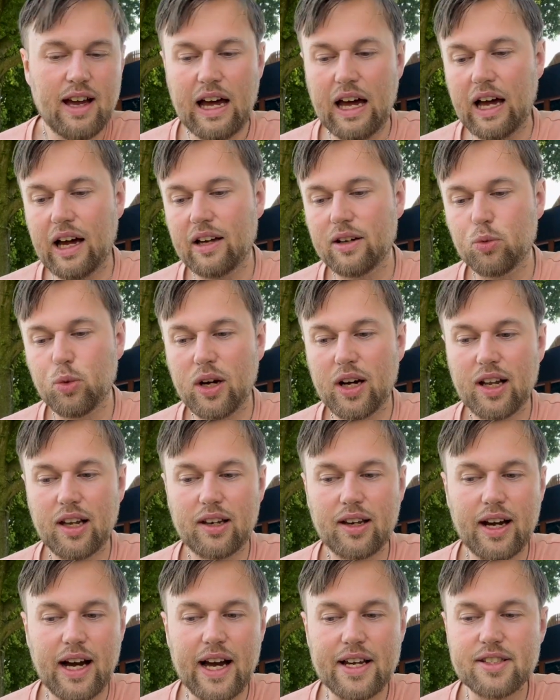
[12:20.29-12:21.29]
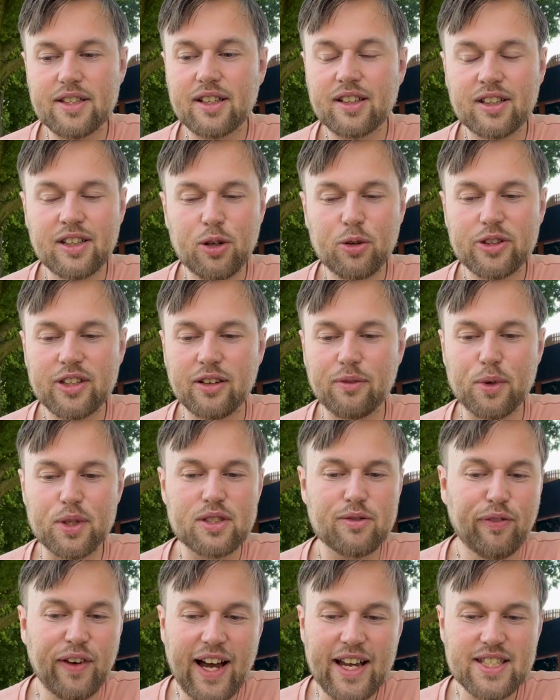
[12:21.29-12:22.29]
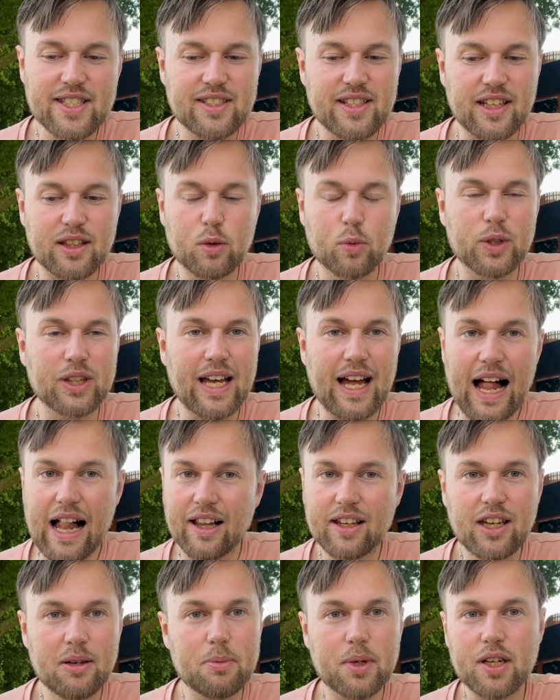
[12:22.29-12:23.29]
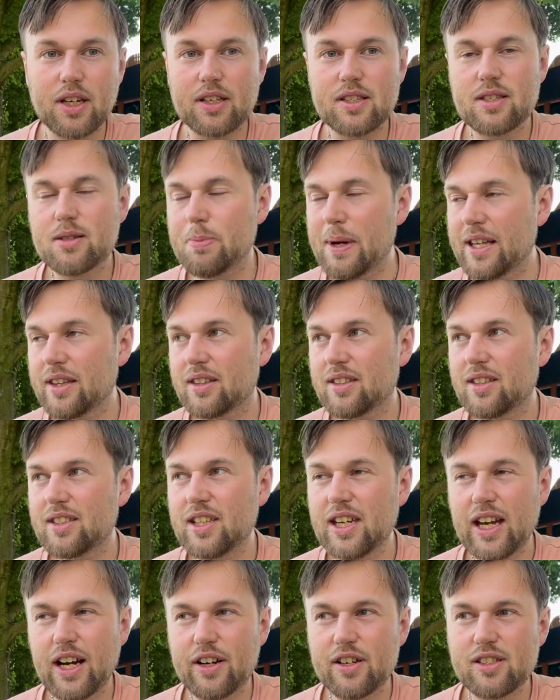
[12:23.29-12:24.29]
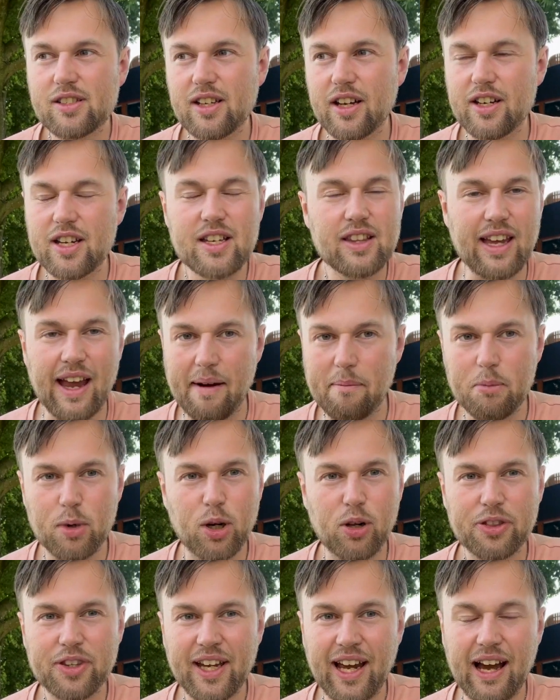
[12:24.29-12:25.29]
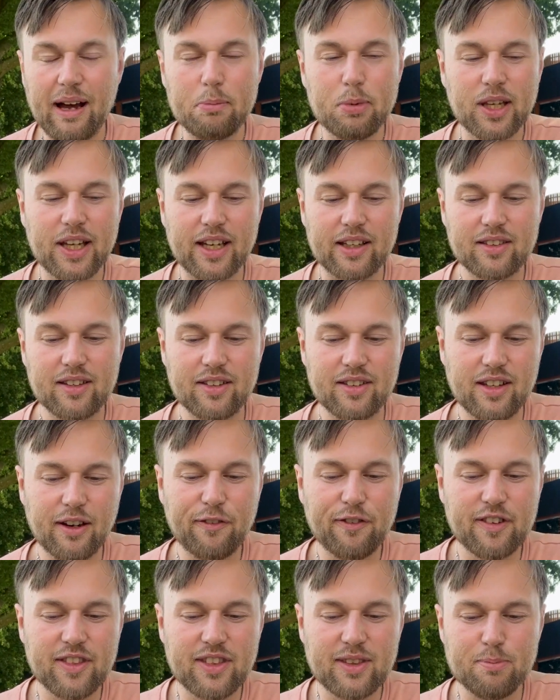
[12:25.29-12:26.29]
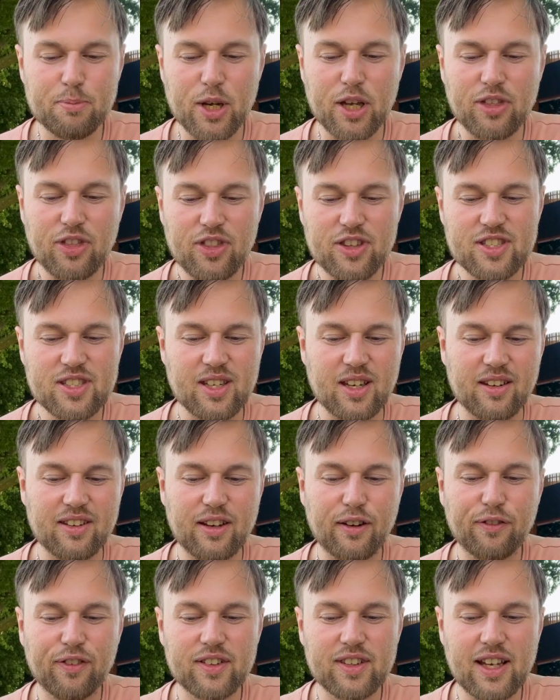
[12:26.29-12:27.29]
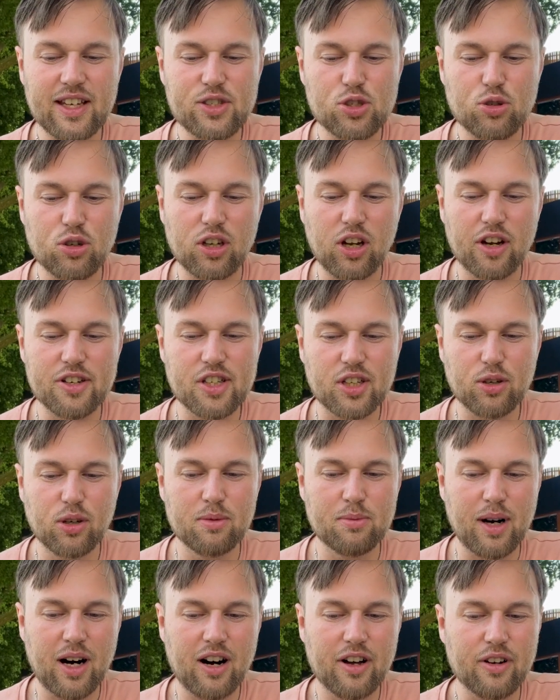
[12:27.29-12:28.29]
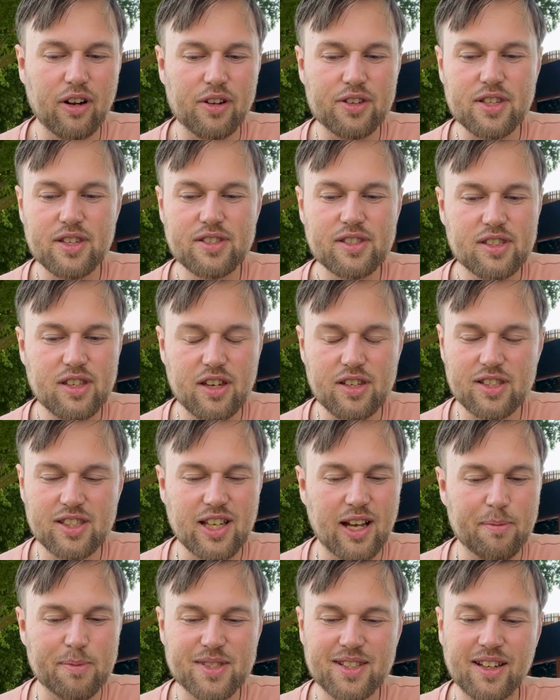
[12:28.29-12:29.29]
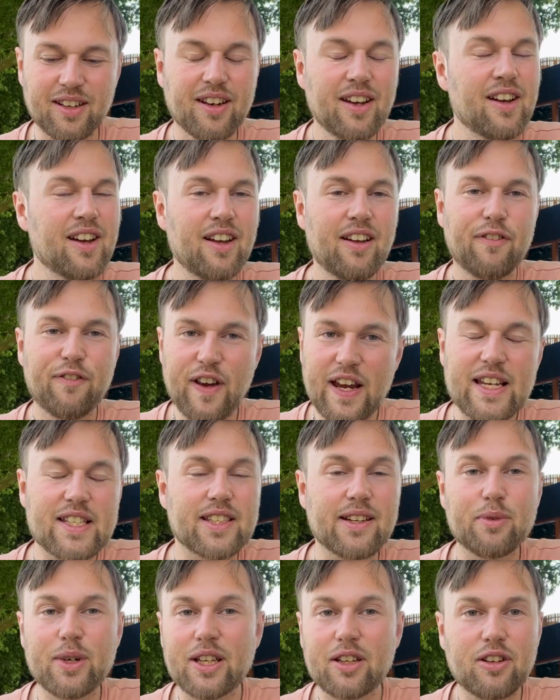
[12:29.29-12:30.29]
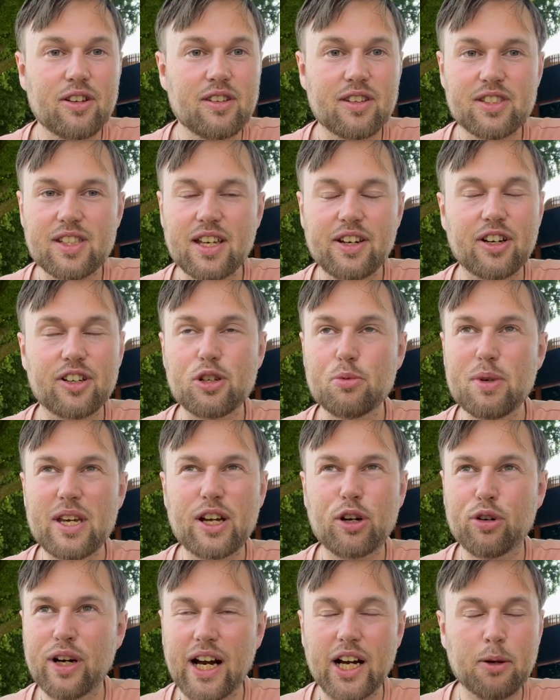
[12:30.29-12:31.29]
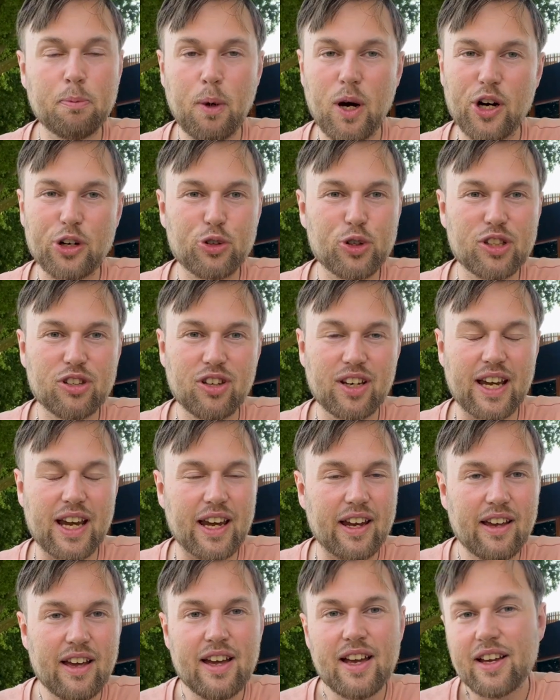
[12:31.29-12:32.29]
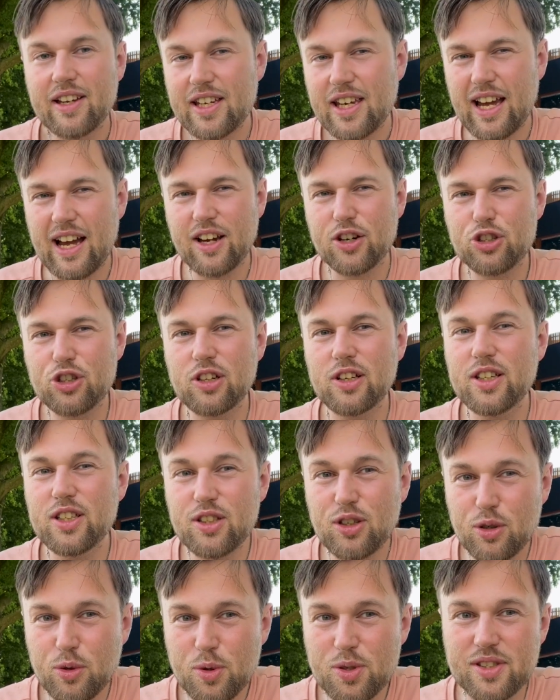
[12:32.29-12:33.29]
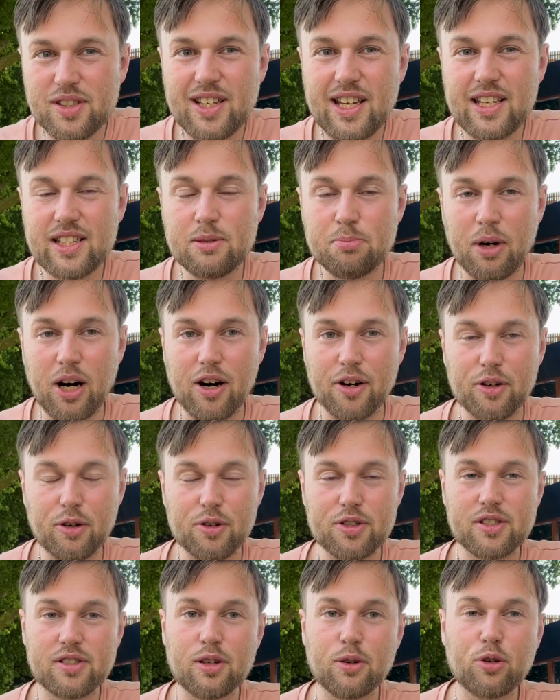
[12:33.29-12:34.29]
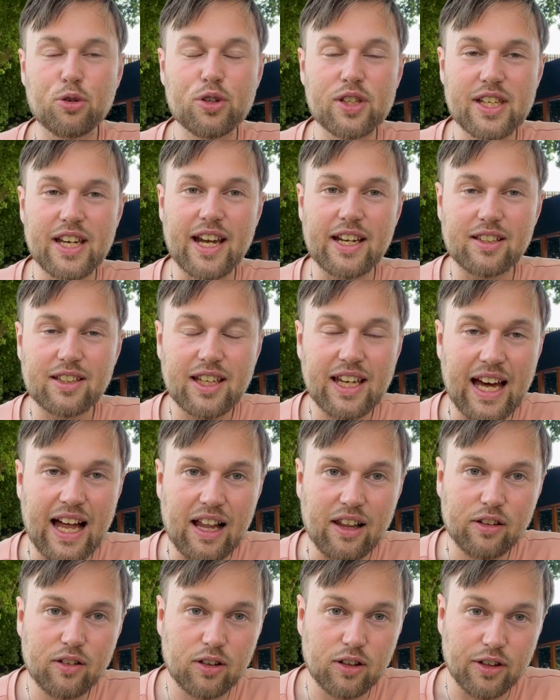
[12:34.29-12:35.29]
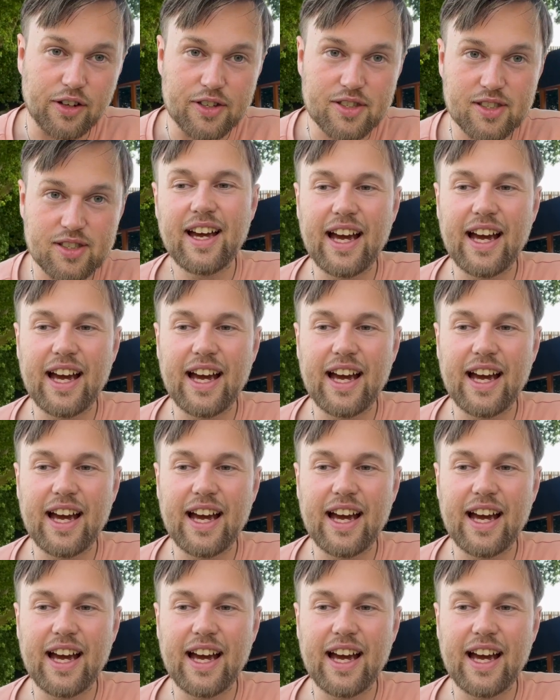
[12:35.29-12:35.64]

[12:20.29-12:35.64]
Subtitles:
And while Isaac Newton was fascinated with alchemy and spent years studying the emerald tablet and different myths and different astrological models and systems and things that we consider to be crack pottery today, he actually used these models to create calculus.